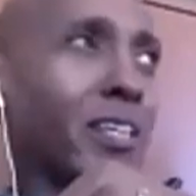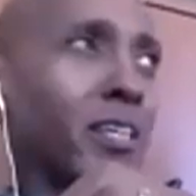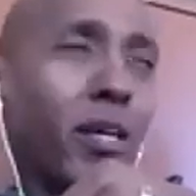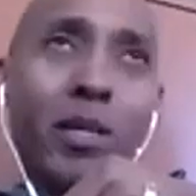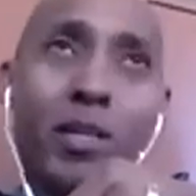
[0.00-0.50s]

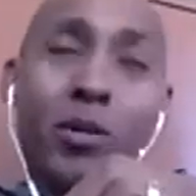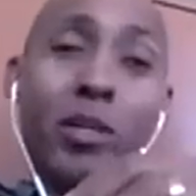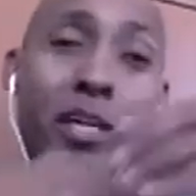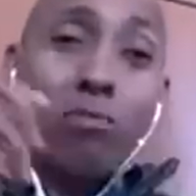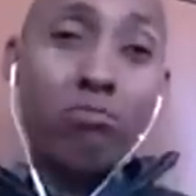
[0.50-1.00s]
And we're like,
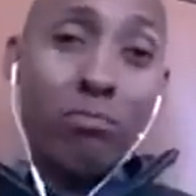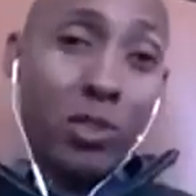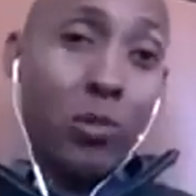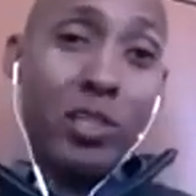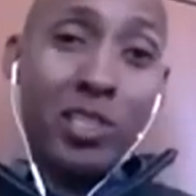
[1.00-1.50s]
okay, let's
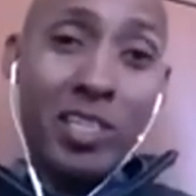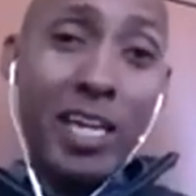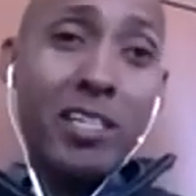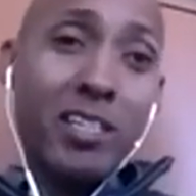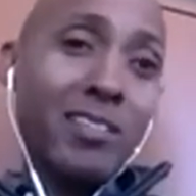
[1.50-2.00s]
go get
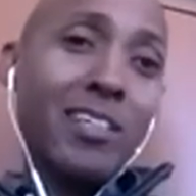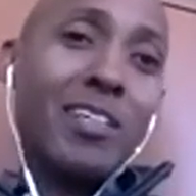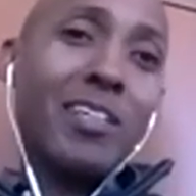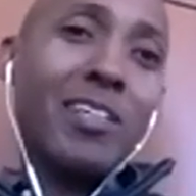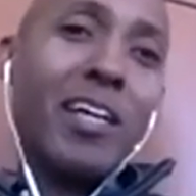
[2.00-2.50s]
steak.
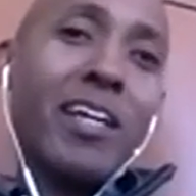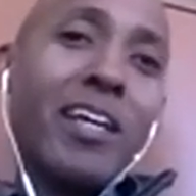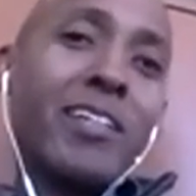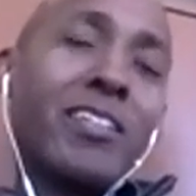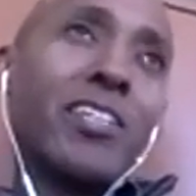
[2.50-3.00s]
And
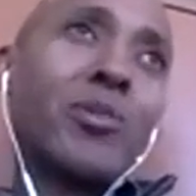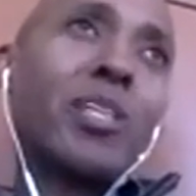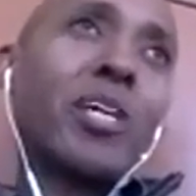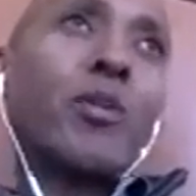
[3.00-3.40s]
then years later, we